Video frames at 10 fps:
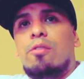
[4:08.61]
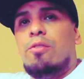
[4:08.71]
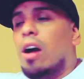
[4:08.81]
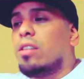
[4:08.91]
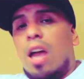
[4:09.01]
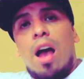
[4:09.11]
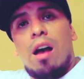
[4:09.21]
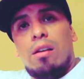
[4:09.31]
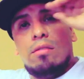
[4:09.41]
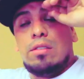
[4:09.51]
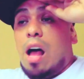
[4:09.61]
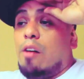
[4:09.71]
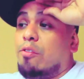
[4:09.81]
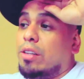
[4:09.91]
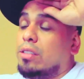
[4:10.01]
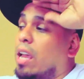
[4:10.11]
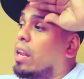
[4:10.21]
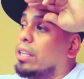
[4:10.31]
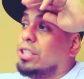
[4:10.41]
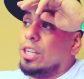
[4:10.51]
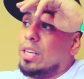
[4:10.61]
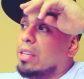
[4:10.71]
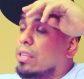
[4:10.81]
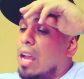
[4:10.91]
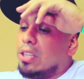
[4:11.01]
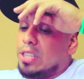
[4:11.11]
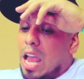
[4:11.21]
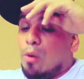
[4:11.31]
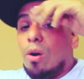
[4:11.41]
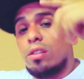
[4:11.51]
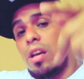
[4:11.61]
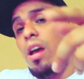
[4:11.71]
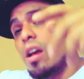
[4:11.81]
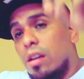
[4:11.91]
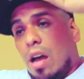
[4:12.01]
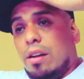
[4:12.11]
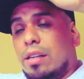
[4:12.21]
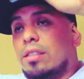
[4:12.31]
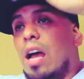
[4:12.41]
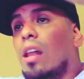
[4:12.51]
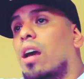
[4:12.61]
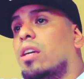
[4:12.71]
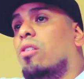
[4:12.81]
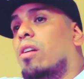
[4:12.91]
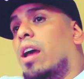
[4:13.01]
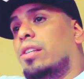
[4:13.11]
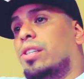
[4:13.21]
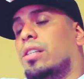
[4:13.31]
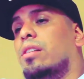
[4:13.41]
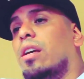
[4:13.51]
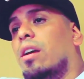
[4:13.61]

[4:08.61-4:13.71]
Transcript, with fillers: Fuck y'all. Dolphins, y'all ain't shit either. Y'all Jaguars, y'all niggas got lucky on that shit.